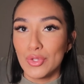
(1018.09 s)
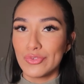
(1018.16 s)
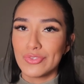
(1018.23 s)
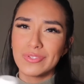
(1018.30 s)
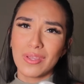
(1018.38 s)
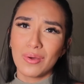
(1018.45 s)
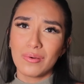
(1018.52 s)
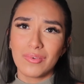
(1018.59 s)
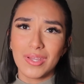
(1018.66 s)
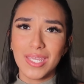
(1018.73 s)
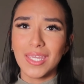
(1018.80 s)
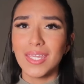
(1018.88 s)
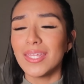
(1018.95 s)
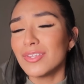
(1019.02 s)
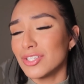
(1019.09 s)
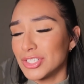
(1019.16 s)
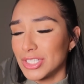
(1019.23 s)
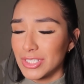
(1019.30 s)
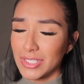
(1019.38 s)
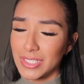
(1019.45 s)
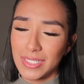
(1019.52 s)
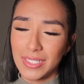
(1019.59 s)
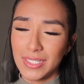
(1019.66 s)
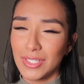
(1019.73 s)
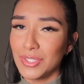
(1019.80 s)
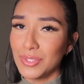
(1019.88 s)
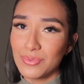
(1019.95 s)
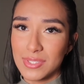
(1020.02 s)
So either gender can
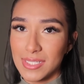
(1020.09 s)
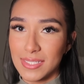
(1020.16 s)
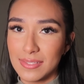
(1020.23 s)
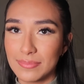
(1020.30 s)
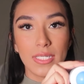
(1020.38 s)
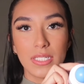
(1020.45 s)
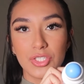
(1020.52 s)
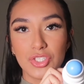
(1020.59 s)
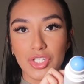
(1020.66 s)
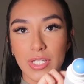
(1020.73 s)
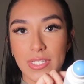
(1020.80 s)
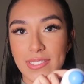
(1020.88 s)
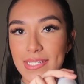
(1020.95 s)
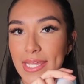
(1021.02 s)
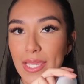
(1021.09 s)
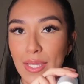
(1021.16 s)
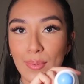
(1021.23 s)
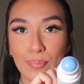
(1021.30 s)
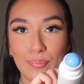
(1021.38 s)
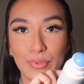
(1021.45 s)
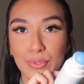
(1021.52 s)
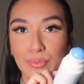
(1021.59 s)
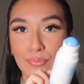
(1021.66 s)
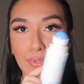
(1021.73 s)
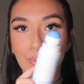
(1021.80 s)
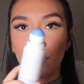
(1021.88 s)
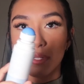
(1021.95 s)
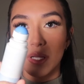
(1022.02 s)
use it. It is just a blue
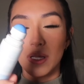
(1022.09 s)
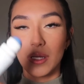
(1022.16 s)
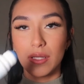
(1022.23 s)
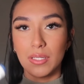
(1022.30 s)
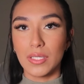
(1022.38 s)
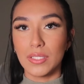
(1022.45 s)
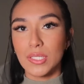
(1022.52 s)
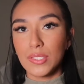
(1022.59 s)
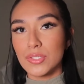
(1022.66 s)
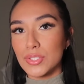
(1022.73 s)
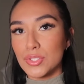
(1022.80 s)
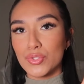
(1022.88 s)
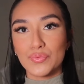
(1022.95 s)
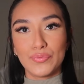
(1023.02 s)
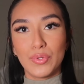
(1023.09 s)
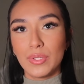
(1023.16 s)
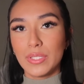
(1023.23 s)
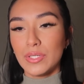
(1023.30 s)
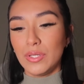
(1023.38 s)
roll-on and you just roll it